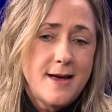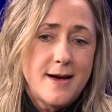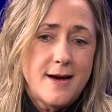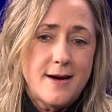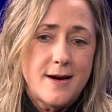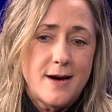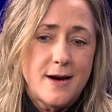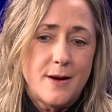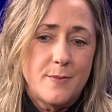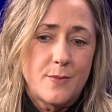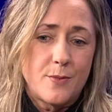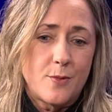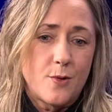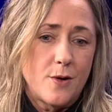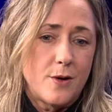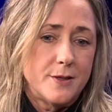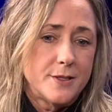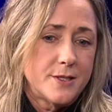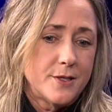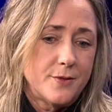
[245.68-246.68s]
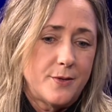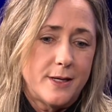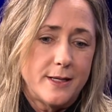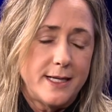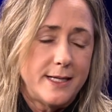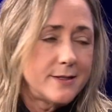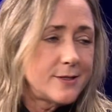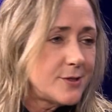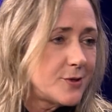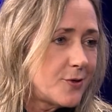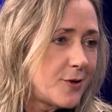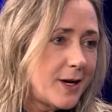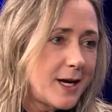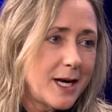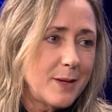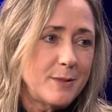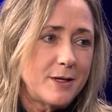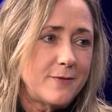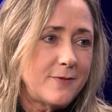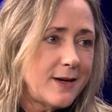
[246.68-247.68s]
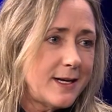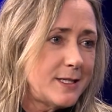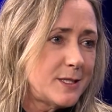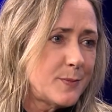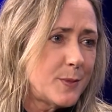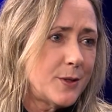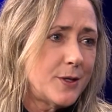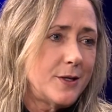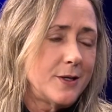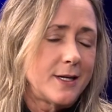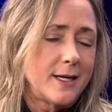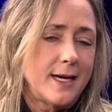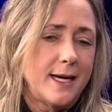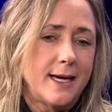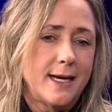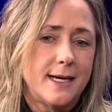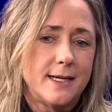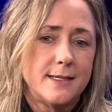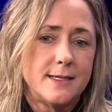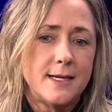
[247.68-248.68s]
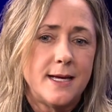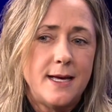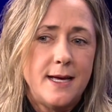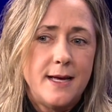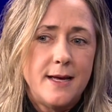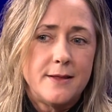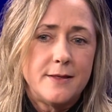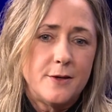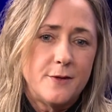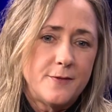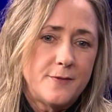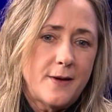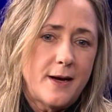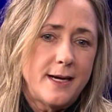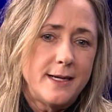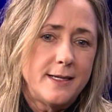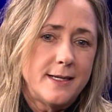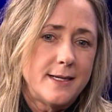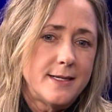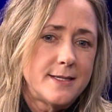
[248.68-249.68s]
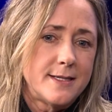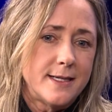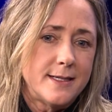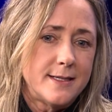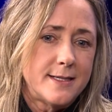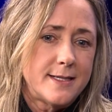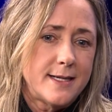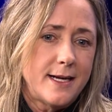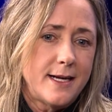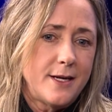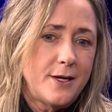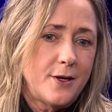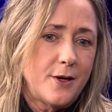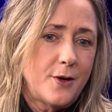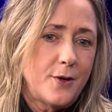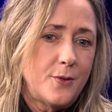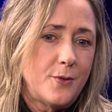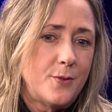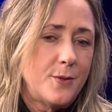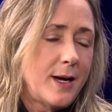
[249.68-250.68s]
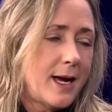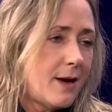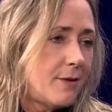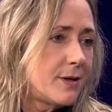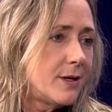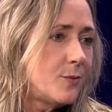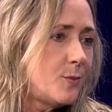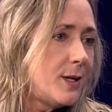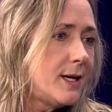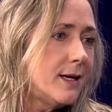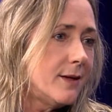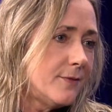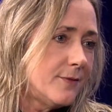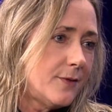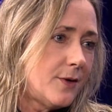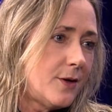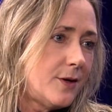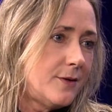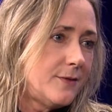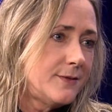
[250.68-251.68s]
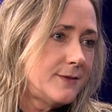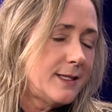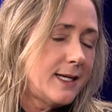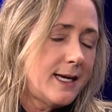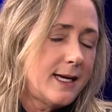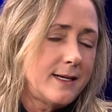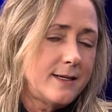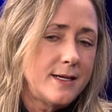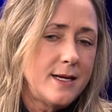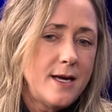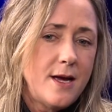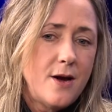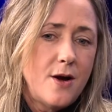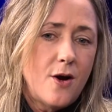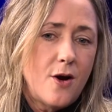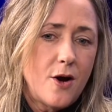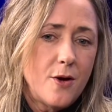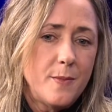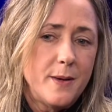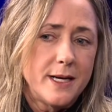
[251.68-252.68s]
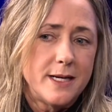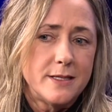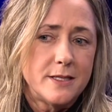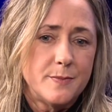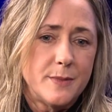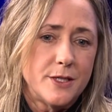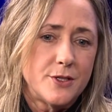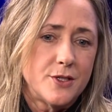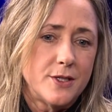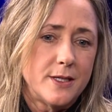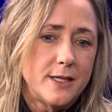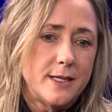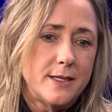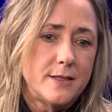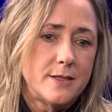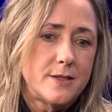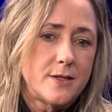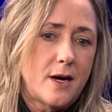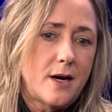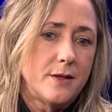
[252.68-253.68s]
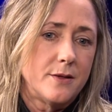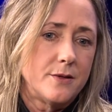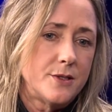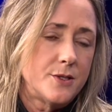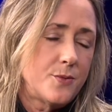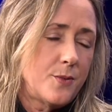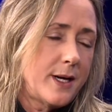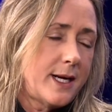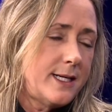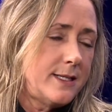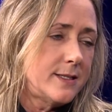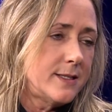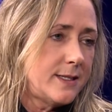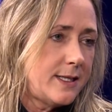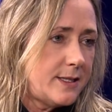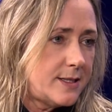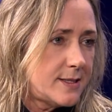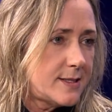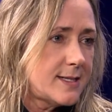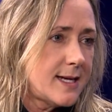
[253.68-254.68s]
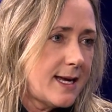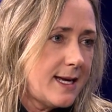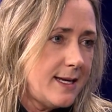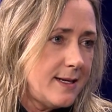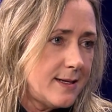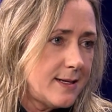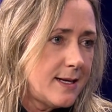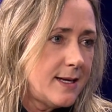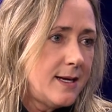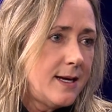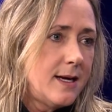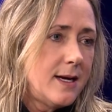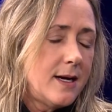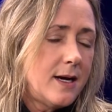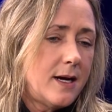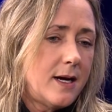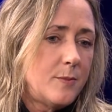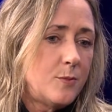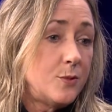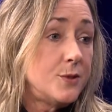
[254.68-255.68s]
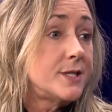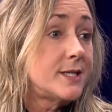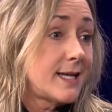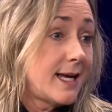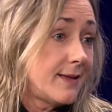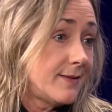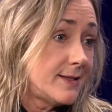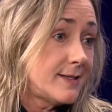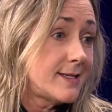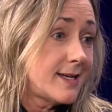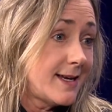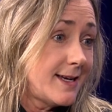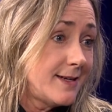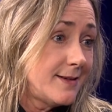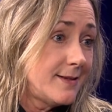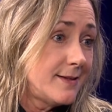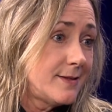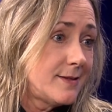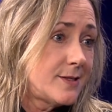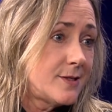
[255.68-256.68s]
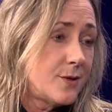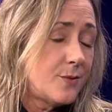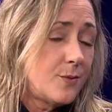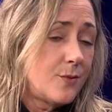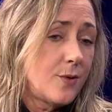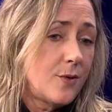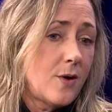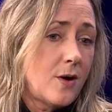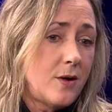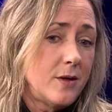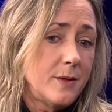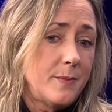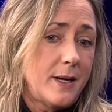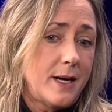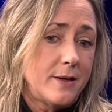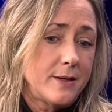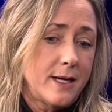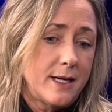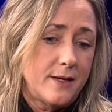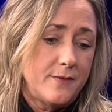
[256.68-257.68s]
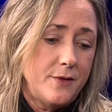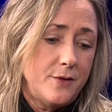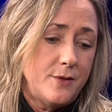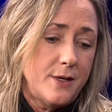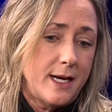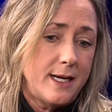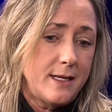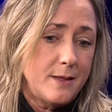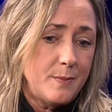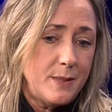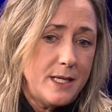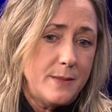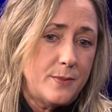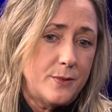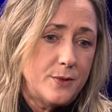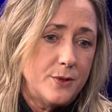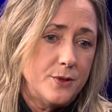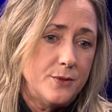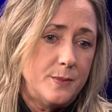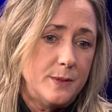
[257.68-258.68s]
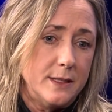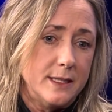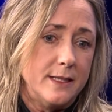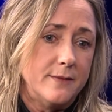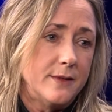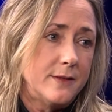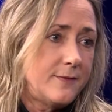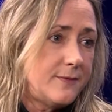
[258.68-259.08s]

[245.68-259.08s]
We're also on Instagram and Facebook, and they'll find us and say, you know, how can we get involved? And our biggest mission is dollars raised in each state will stay in the state. So we're all about kind of uniting people who believe in